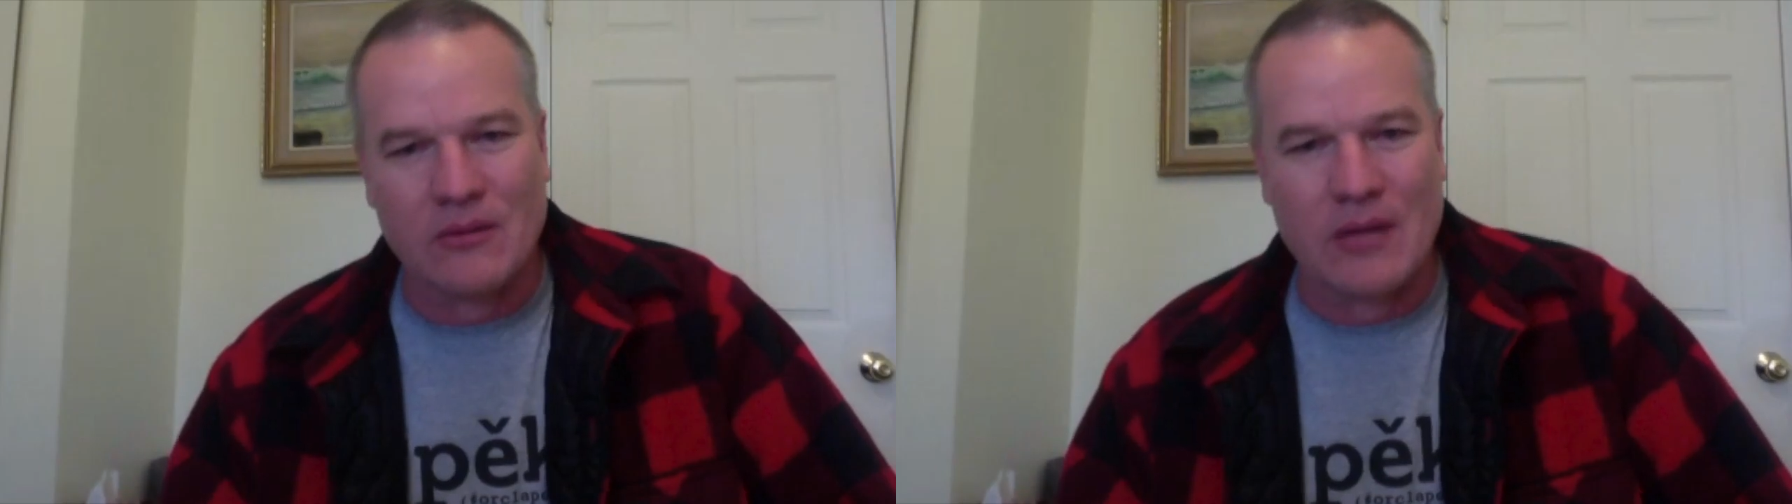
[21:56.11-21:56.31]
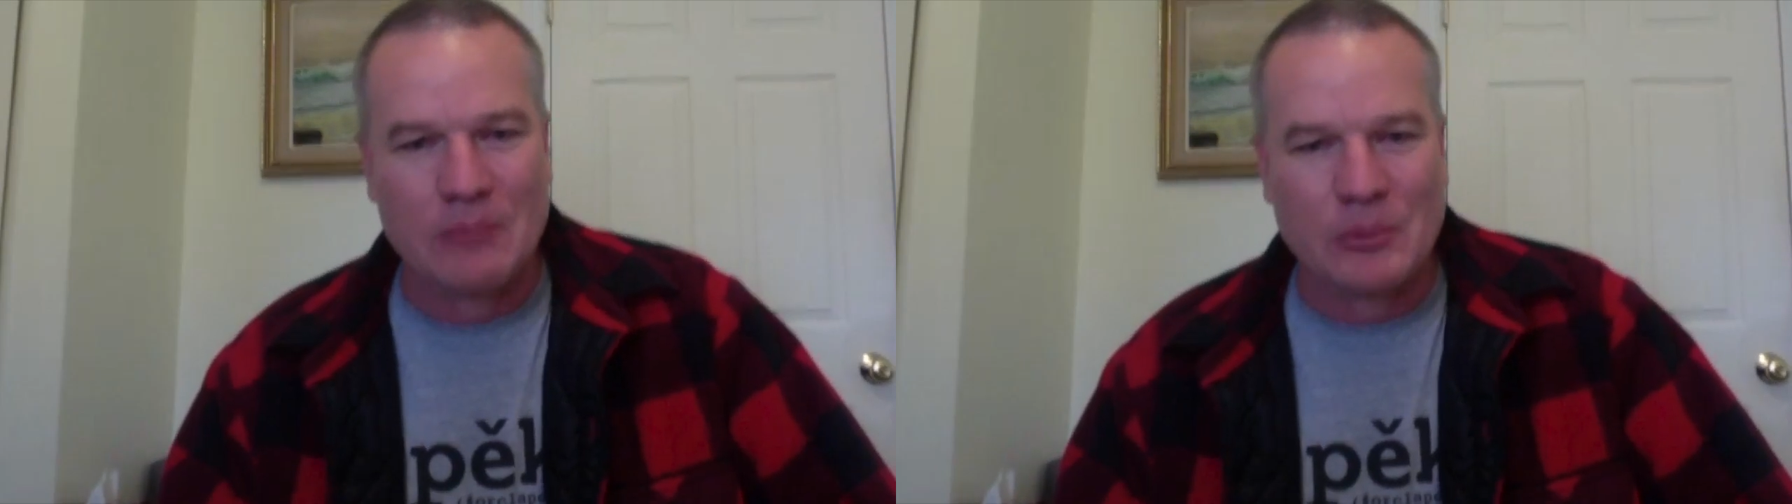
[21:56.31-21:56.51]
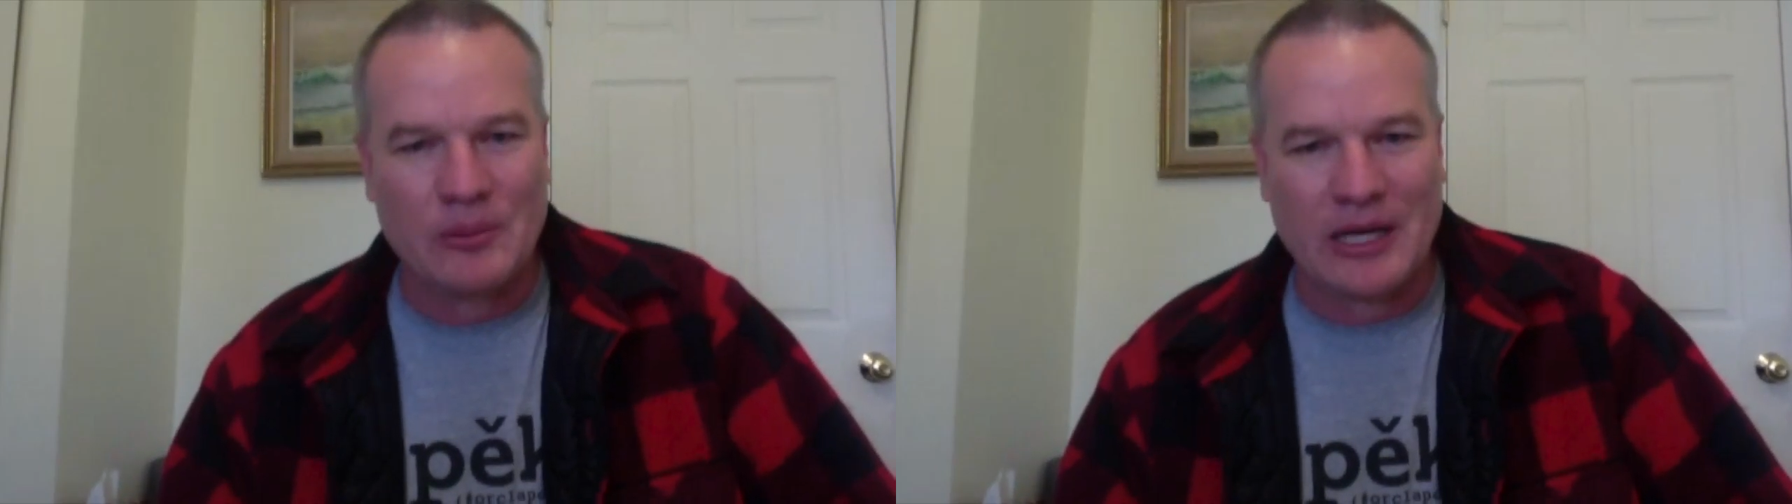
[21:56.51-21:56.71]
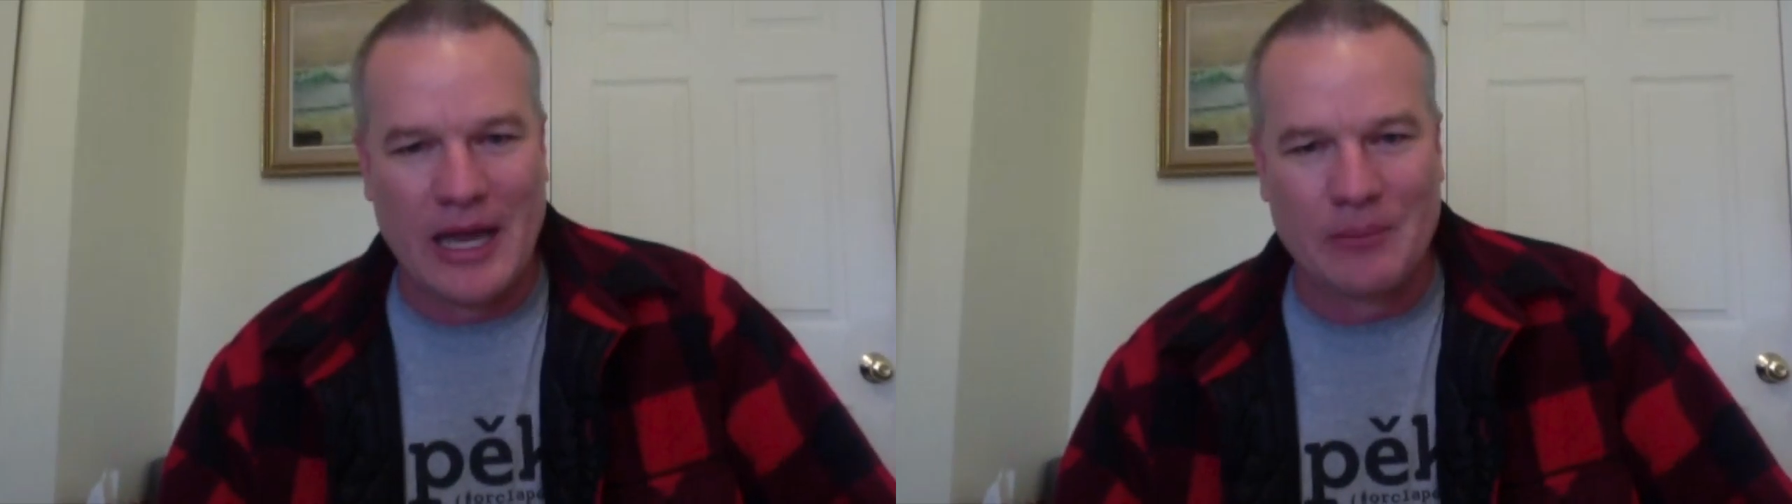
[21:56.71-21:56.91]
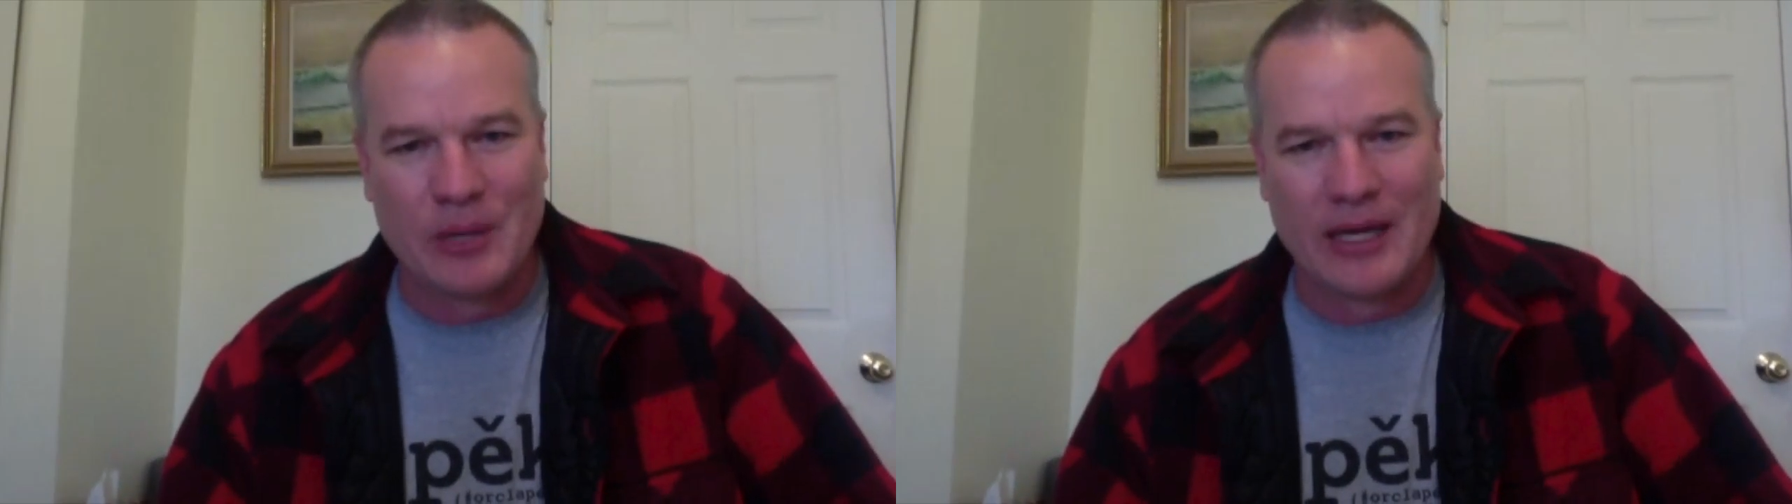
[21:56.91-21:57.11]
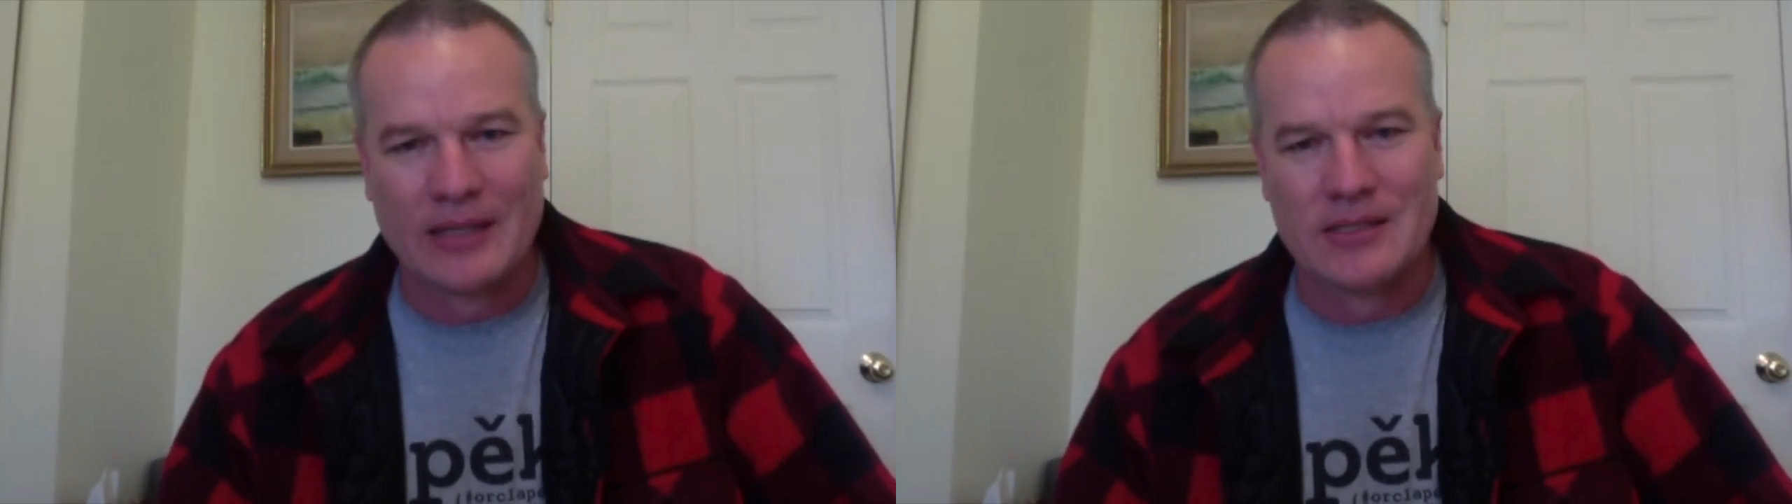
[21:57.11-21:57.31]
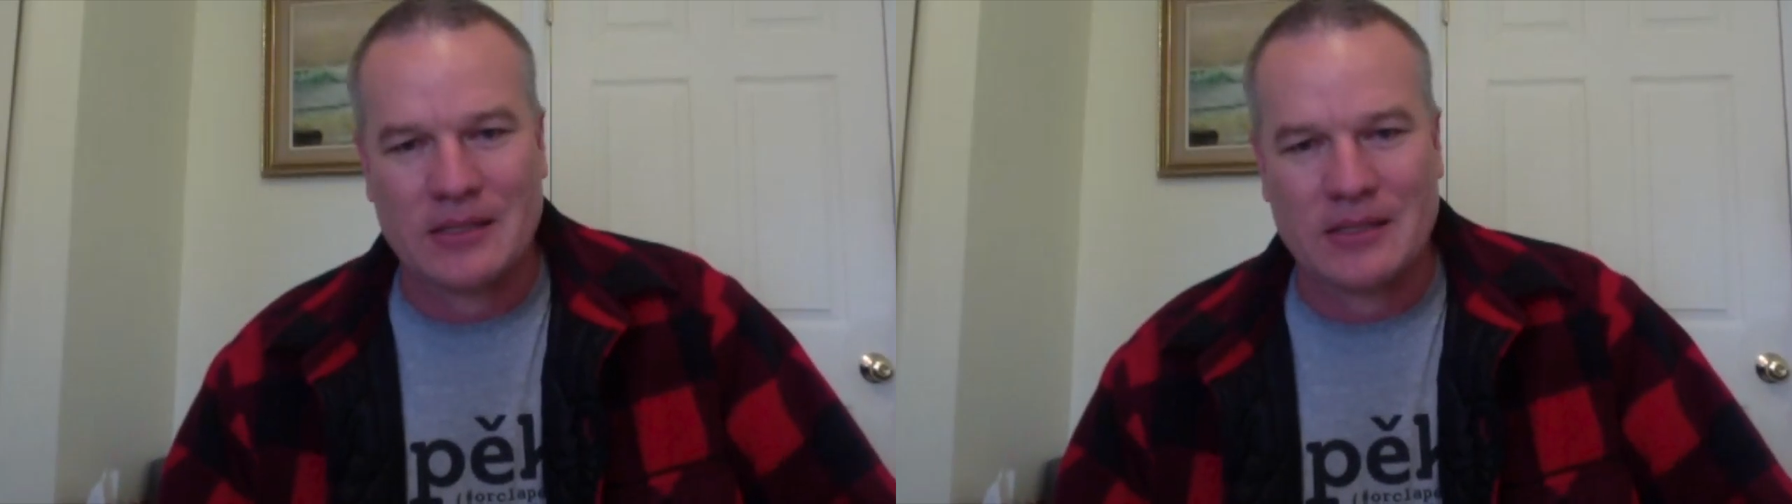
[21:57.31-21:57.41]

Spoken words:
implement Apex